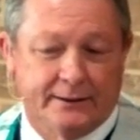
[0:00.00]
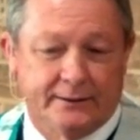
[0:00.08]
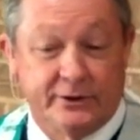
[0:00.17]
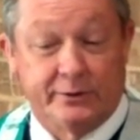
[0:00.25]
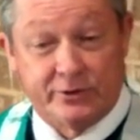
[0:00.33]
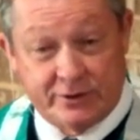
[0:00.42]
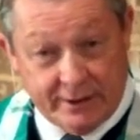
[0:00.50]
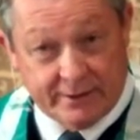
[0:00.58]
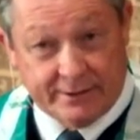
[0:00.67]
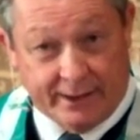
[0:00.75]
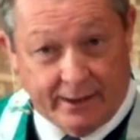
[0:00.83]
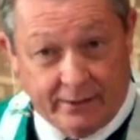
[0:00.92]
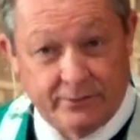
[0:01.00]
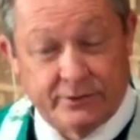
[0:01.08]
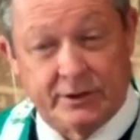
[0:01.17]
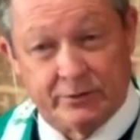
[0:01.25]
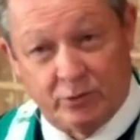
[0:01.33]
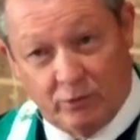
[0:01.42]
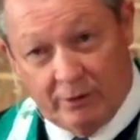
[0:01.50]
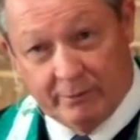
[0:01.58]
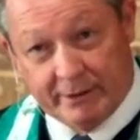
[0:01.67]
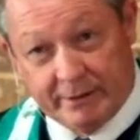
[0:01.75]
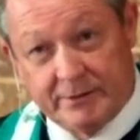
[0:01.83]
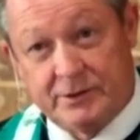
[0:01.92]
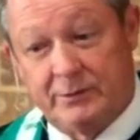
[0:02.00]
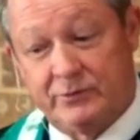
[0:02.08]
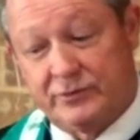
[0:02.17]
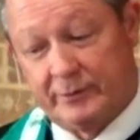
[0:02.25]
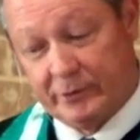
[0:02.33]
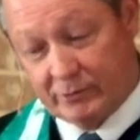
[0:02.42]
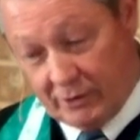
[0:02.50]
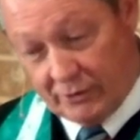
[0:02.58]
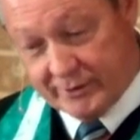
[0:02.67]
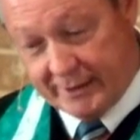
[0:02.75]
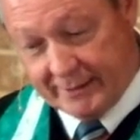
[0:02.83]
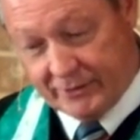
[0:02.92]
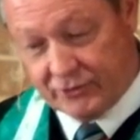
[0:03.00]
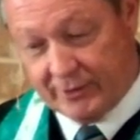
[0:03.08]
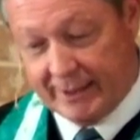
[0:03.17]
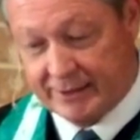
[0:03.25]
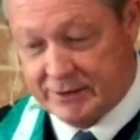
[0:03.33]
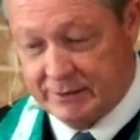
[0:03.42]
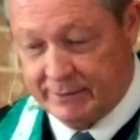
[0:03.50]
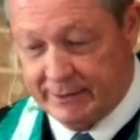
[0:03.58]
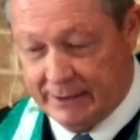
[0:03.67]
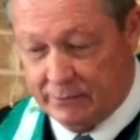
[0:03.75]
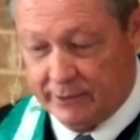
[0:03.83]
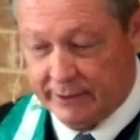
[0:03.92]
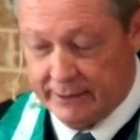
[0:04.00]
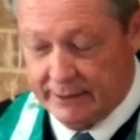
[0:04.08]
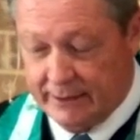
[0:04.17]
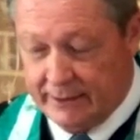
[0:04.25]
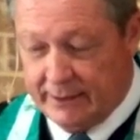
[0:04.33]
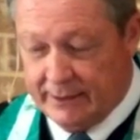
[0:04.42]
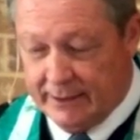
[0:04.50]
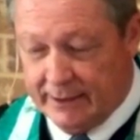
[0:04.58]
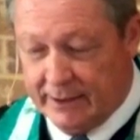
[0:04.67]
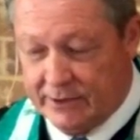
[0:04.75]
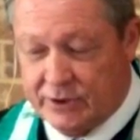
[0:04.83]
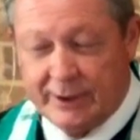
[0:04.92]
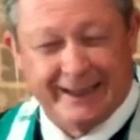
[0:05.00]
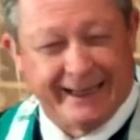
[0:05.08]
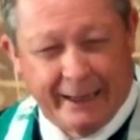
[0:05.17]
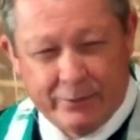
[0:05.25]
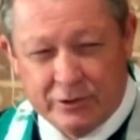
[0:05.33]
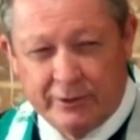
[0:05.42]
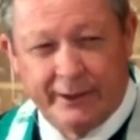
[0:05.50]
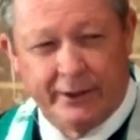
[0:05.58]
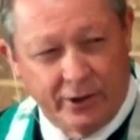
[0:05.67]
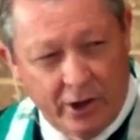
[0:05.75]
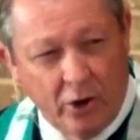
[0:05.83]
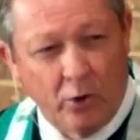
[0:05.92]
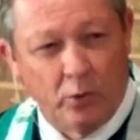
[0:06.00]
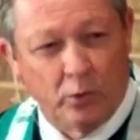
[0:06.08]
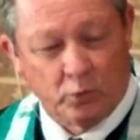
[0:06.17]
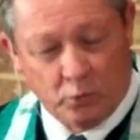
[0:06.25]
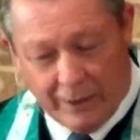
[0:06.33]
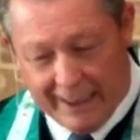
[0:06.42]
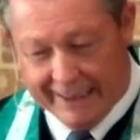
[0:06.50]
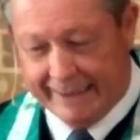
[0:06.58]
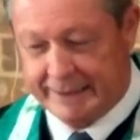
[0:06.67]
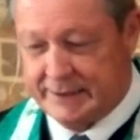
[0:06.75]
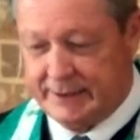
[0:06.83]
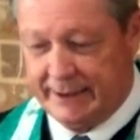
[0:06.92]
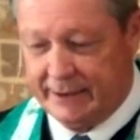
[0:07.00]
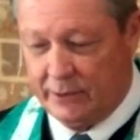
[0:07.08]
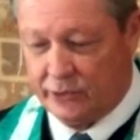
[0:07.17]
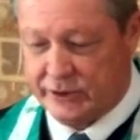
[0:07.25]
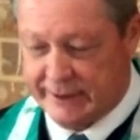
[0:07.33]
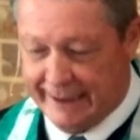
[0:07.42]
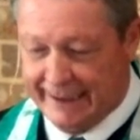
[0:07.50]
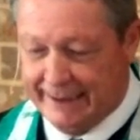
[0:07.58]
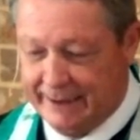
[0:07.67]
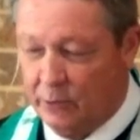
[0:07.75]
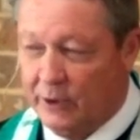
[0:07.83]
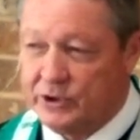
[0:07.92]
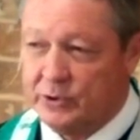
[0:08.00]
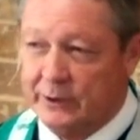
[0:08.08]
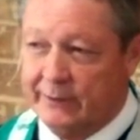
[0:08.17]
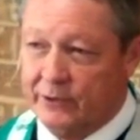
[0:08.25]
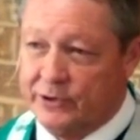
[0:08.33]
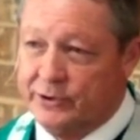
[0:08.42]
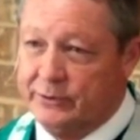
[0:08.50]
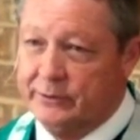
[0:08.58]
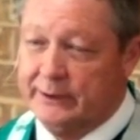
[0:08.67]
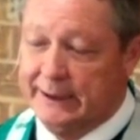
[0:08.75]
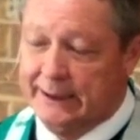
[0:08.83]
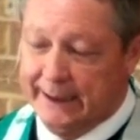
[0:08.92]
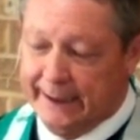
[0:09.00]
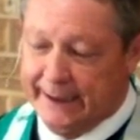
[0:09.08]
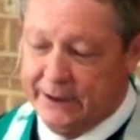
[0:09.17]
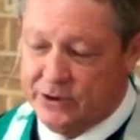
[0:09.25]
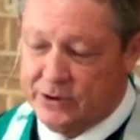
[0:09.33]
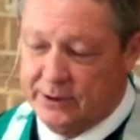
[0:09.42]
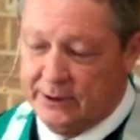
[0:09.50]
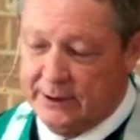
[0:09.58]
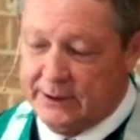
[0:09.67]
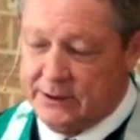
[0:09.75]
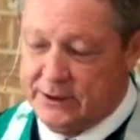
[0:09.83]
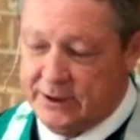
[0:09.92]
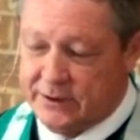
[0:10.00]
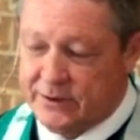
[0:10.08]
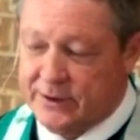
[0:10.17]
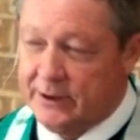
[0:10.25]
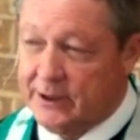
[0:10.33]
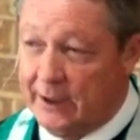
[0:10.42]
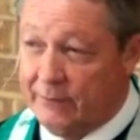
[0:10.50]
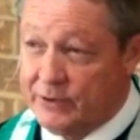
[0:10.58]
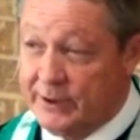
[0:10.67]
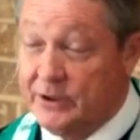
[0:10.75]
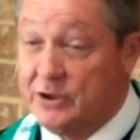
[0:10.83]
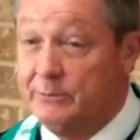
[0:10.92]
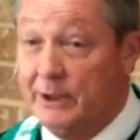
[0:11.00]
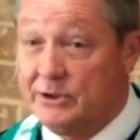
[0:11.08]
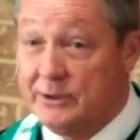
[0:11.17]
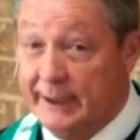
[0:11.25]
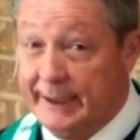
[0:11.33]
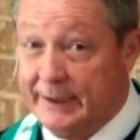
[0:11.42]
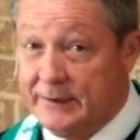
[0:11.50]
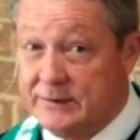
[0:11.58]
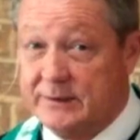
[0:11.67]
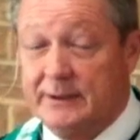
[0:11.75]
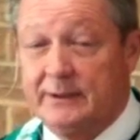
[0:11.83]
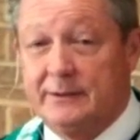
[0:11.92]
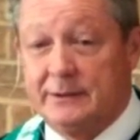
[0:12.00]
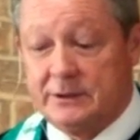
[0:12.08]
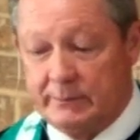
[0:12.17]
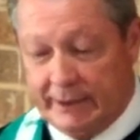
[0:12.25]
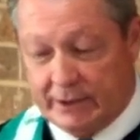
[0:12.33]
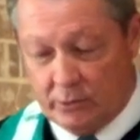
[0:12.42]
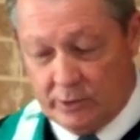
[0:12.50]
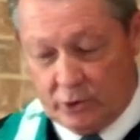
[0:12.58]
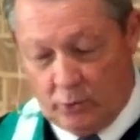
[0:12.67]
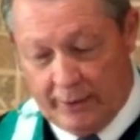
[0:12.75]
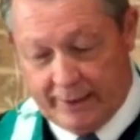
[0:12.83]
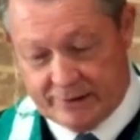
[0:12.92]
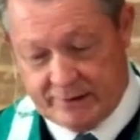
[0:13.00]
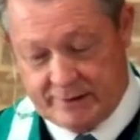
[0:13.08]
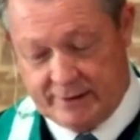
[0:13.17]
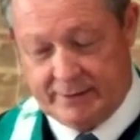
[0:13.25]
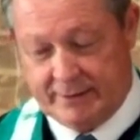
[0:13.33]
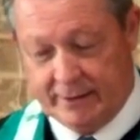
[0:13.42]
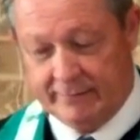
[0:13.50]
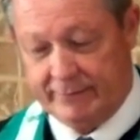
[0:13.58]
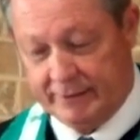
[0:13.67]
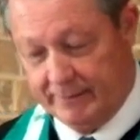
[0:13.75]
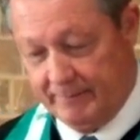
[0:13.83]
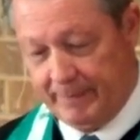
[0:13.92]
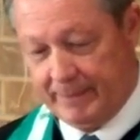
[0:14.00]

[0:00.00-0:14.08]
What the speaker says: She was a Gentile. She was a woman. She was from the wrong side of the tracks to begin with. She had absolutely no right and no standing whatsoever to engage Jesus in conversation, much less to make a request of him.